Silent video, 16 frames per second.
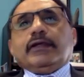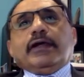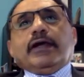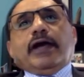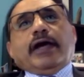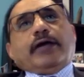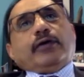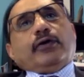
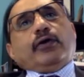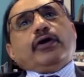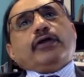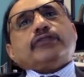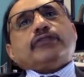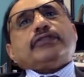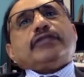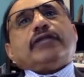And
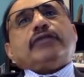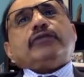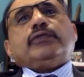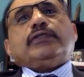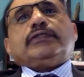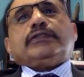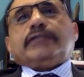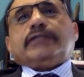also that
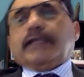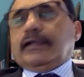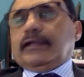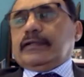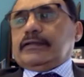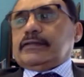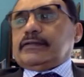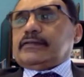will tell
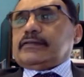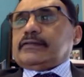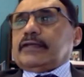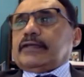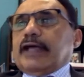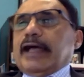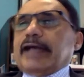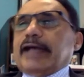us
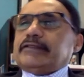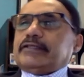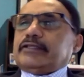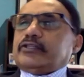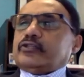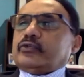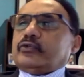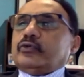as the
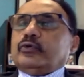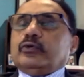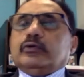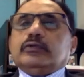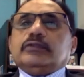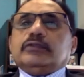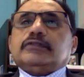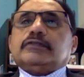
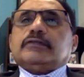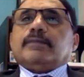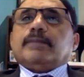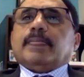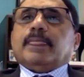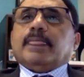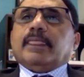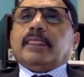schools
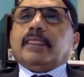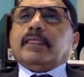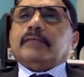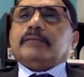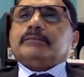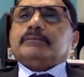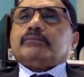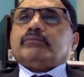
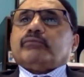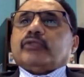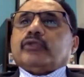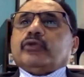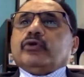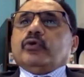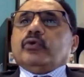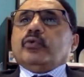
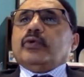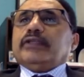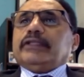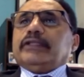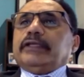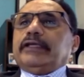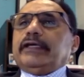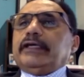what
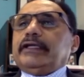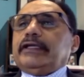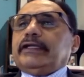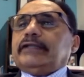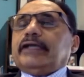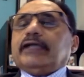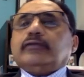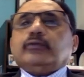area
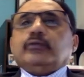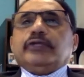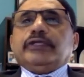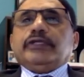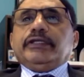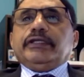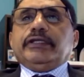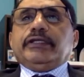that we
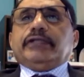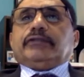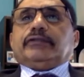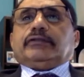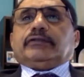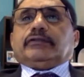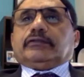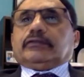need
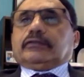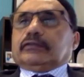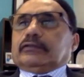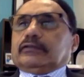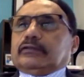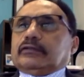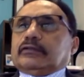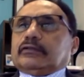
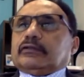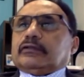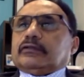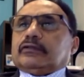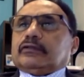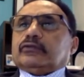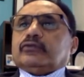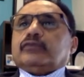
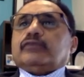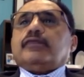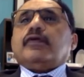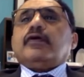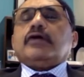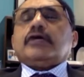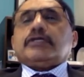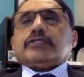to
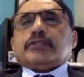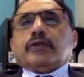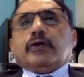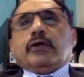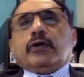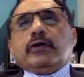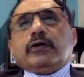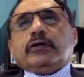focus
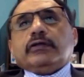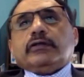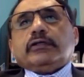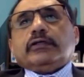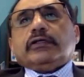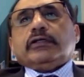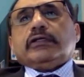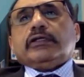on
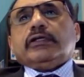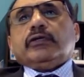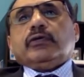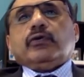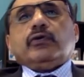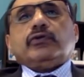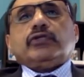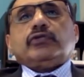in
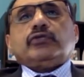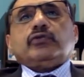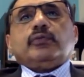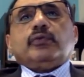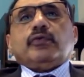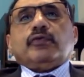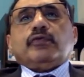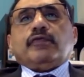order to
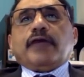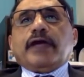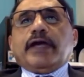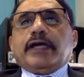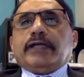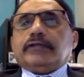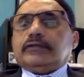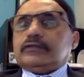
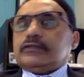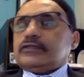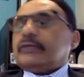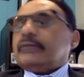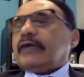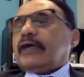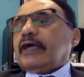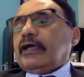provide
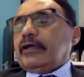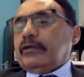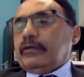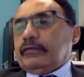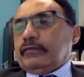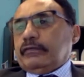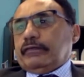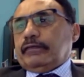some kind
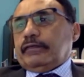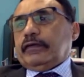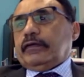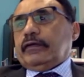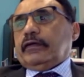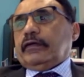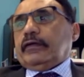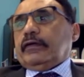of
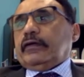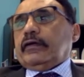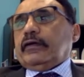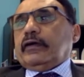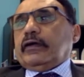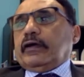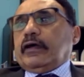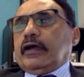
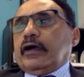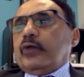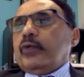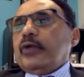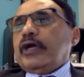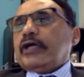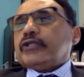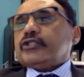
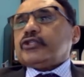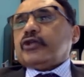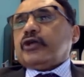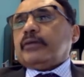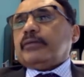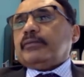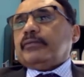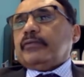
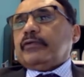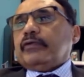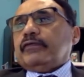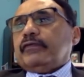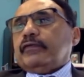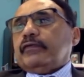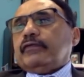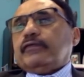workshop
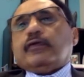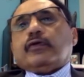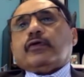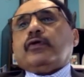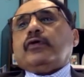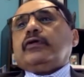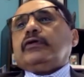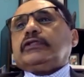for
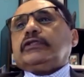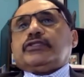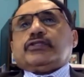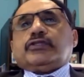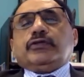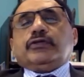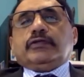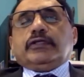all the
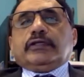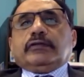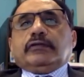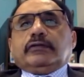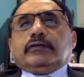students.